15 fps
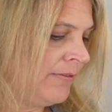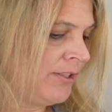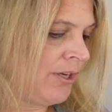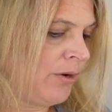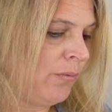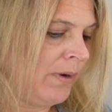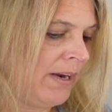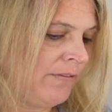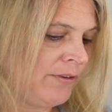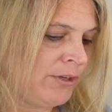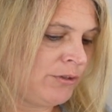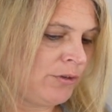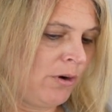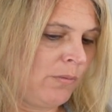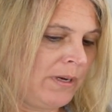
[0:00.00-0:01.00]
So whatever
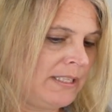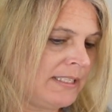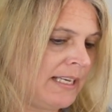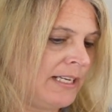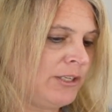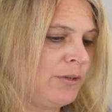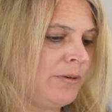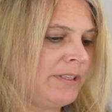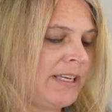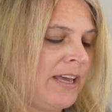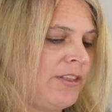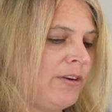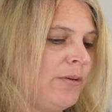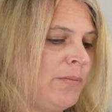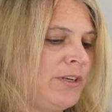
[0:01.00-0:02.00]
you do on one side, you do on the
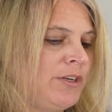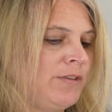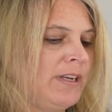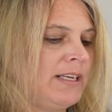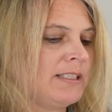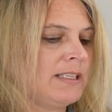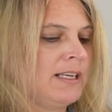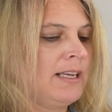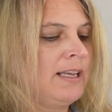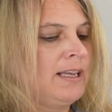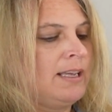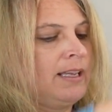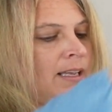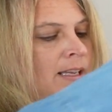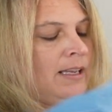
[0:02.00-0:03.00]
other. And when you get,
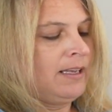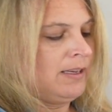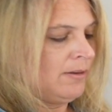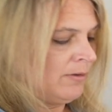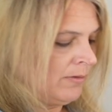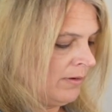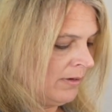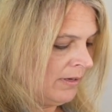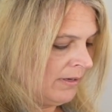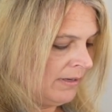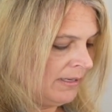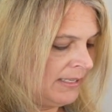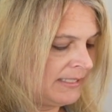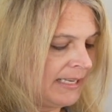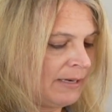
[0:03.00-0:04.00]

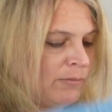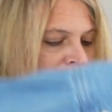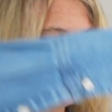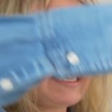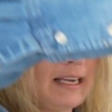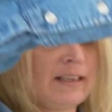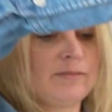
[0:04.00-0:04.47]
it's like once